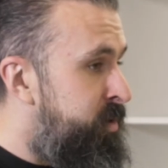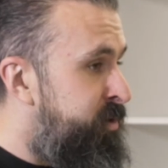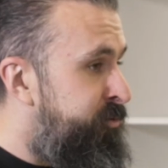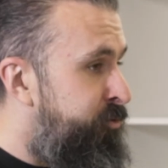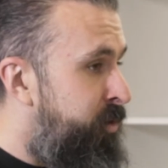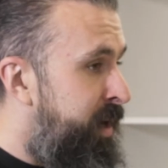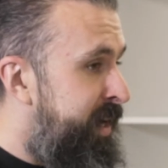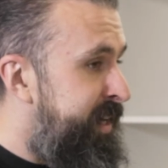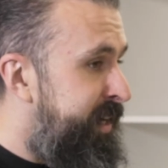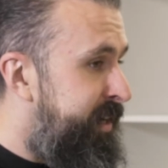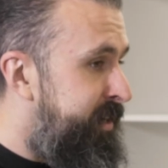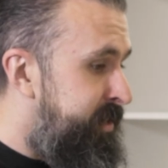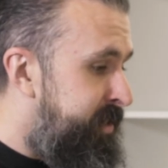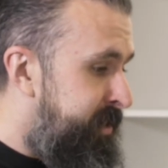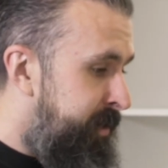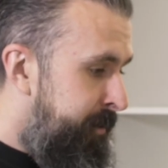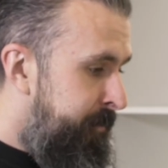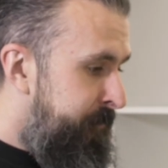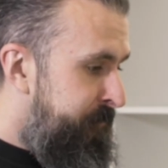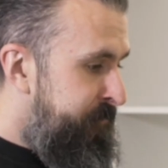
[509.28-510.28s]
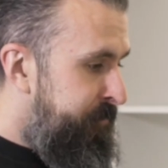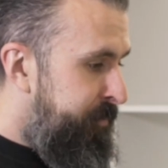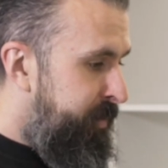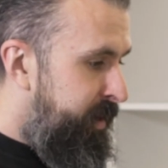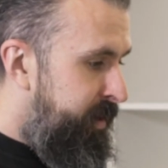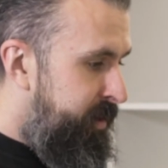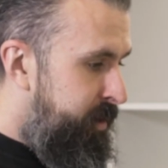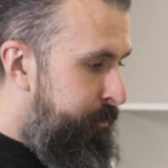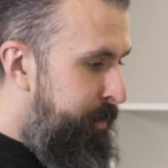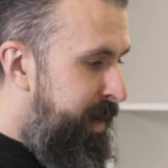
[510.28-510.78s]
was great, because
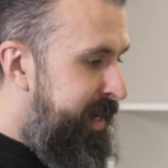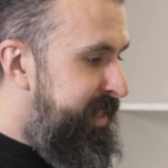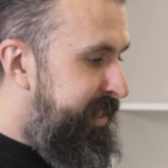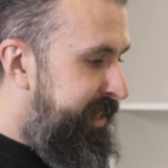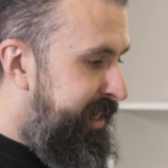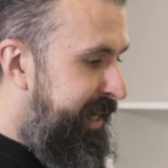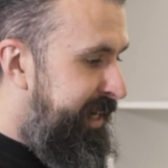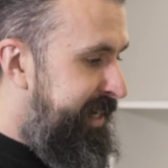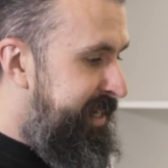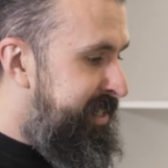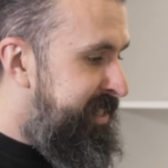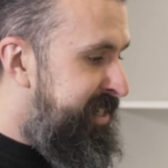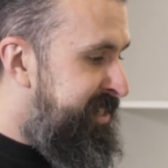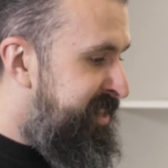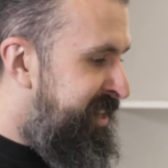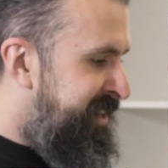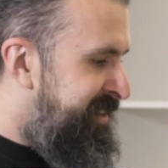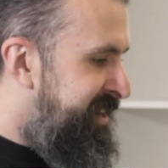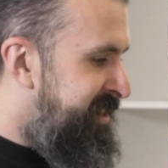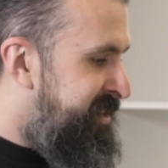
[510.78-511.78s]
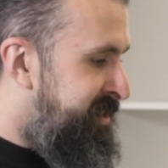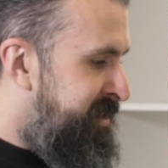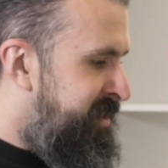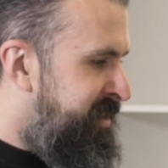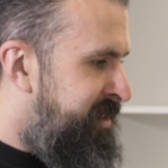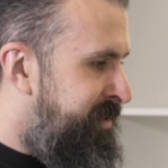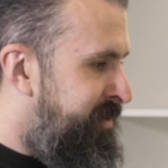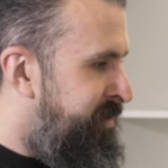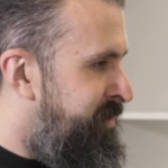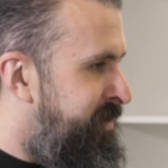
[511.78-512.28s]
the main keys is
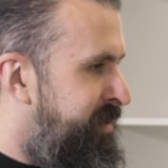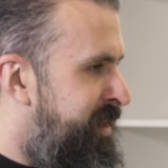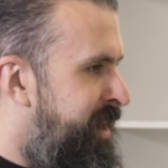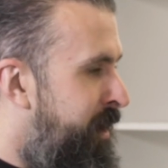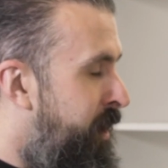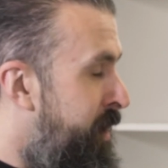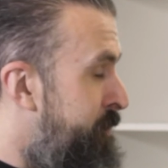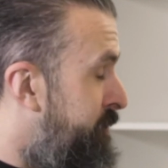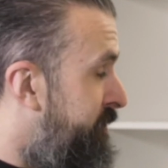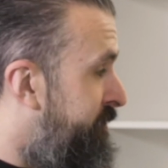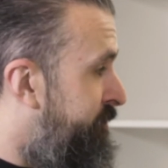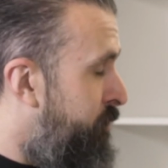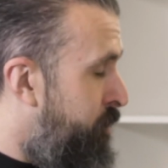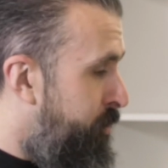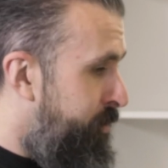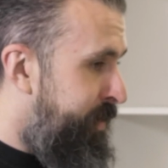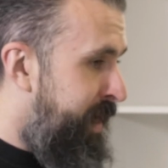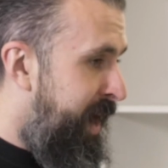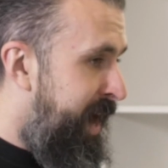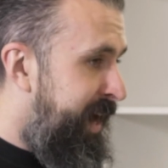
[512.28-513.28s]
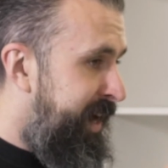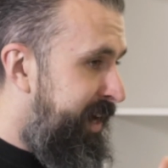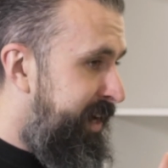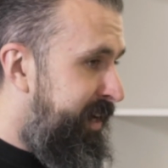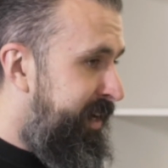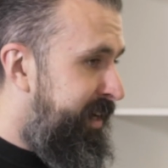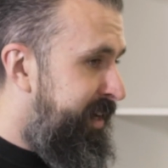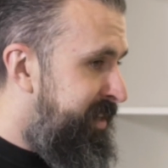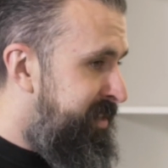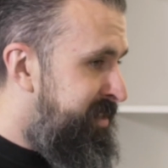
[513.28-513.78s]
the line before
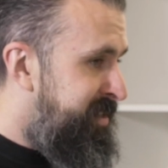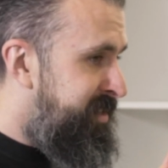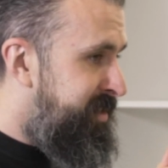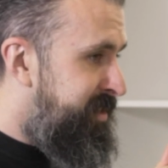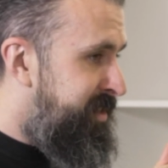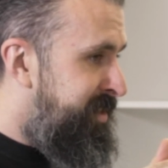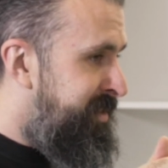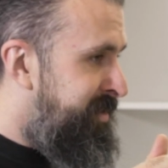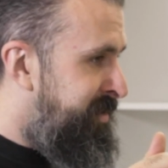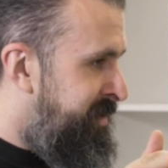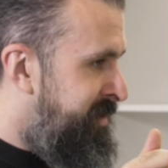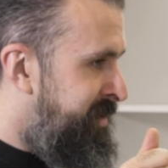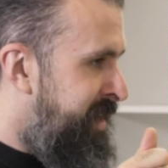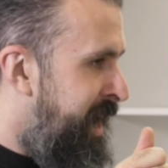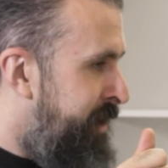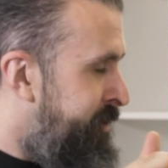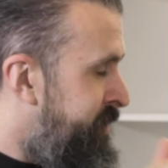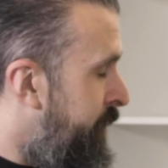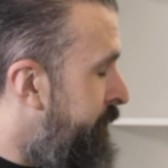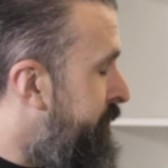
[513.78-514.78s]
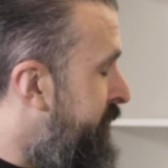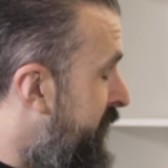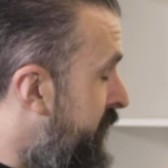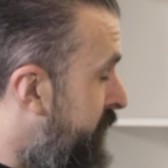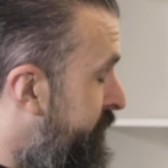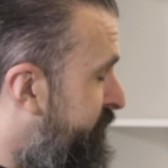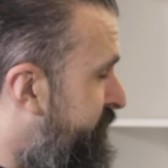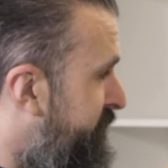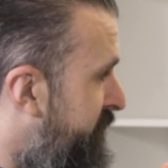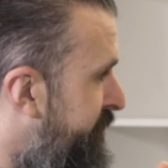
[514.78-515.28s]
that is Thou Shalt
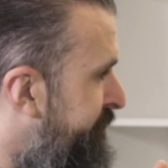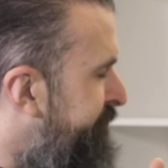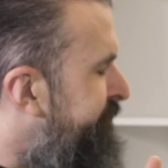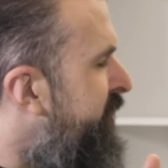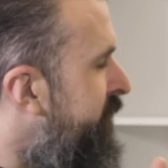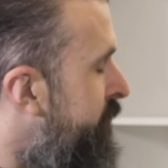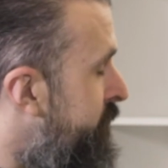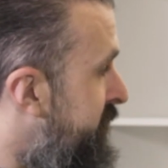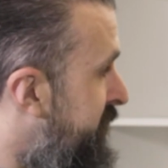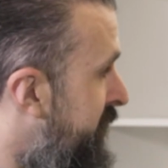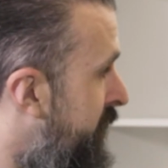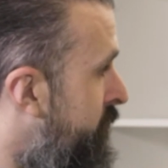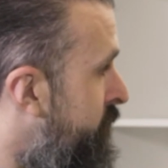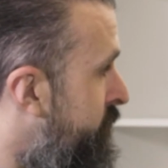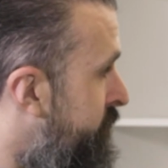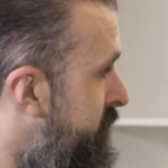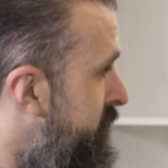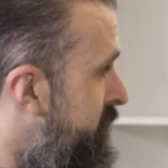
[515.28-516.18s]
Think for Yourselves.